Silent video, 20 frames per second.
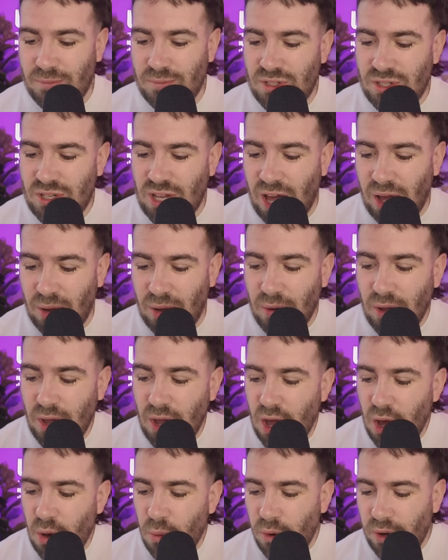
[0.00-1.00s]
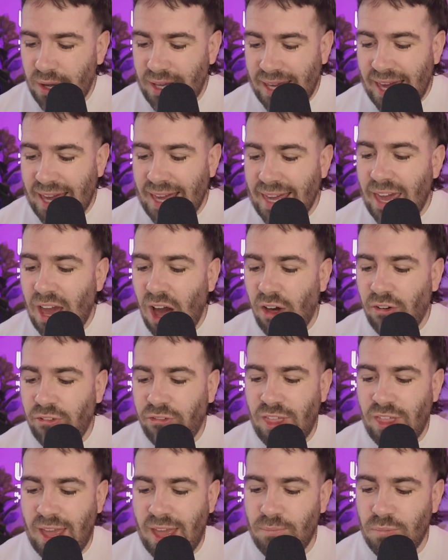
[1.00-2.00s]
So we'll kick it off
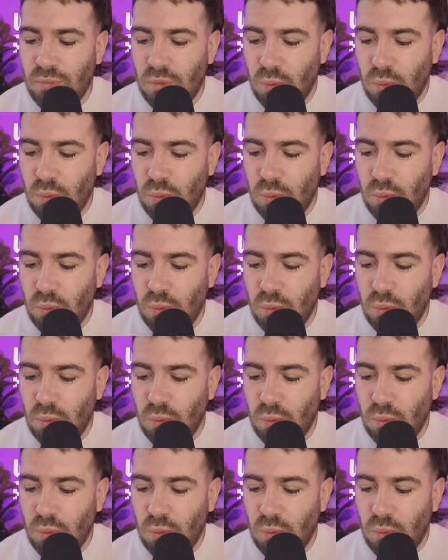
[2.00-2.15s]
then